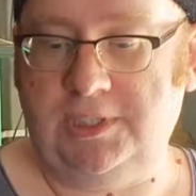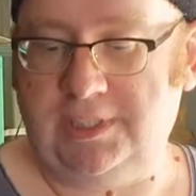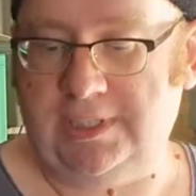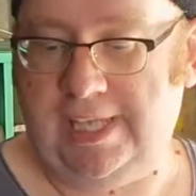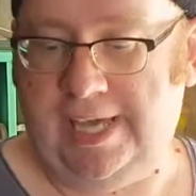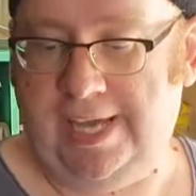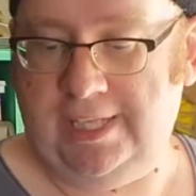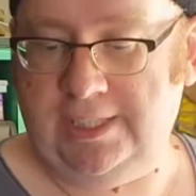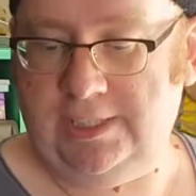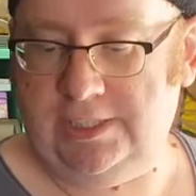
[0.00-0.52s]
is
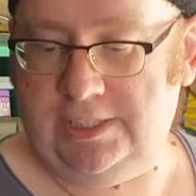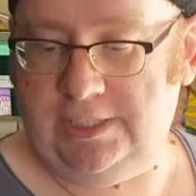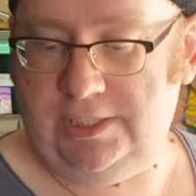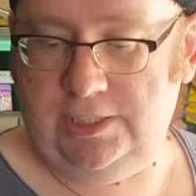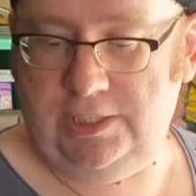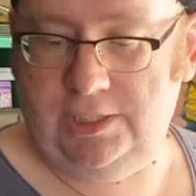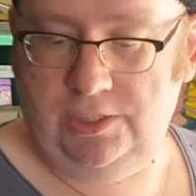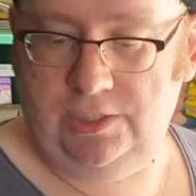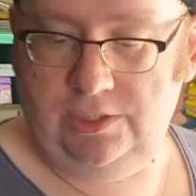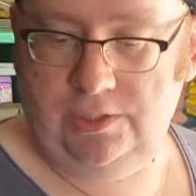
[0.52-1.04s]
that
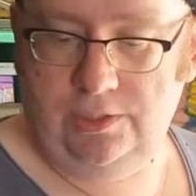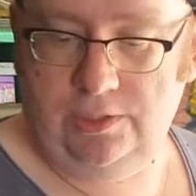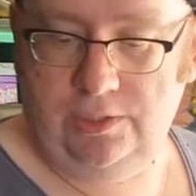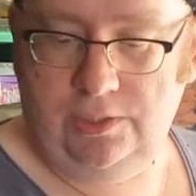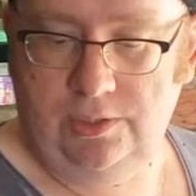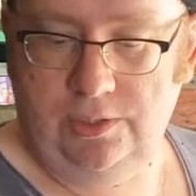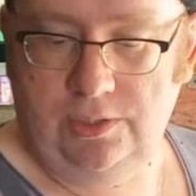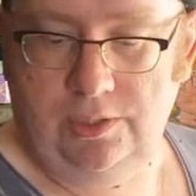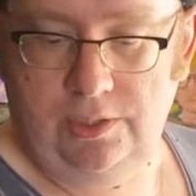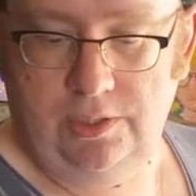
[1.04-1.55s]

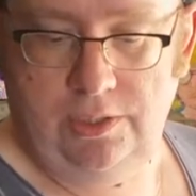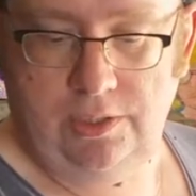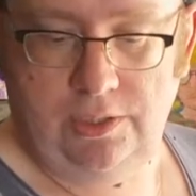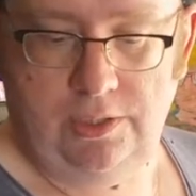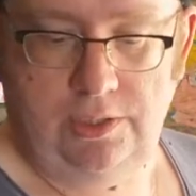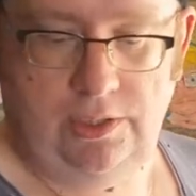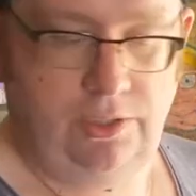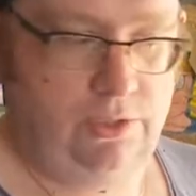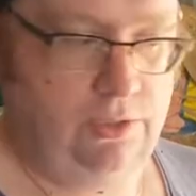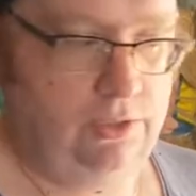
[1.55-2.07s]

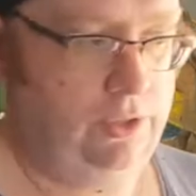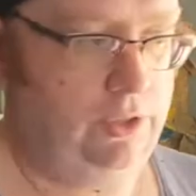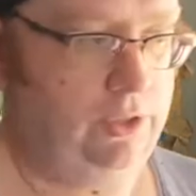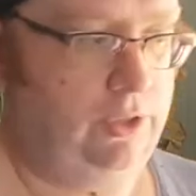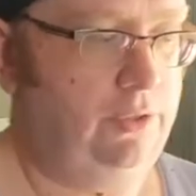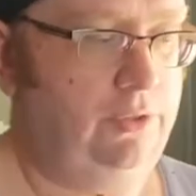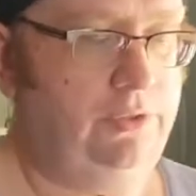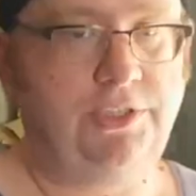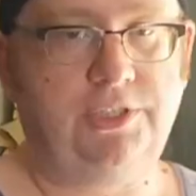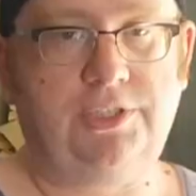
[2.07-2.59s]

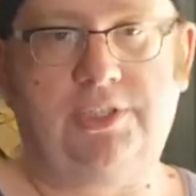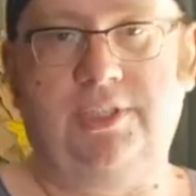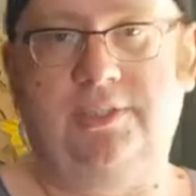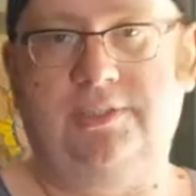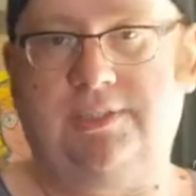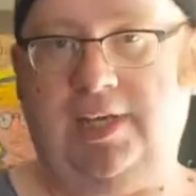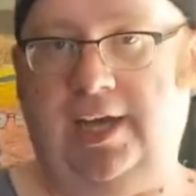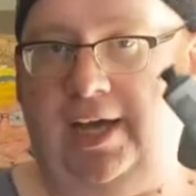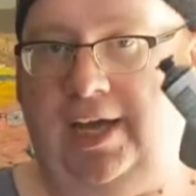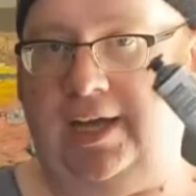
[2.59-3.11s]
use the
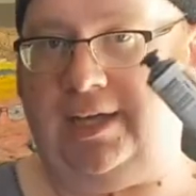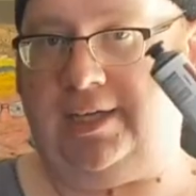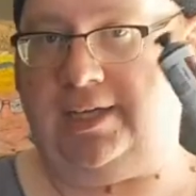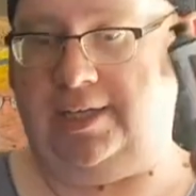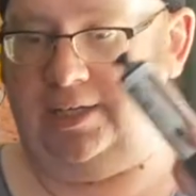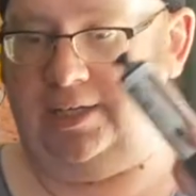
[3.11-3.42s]
dark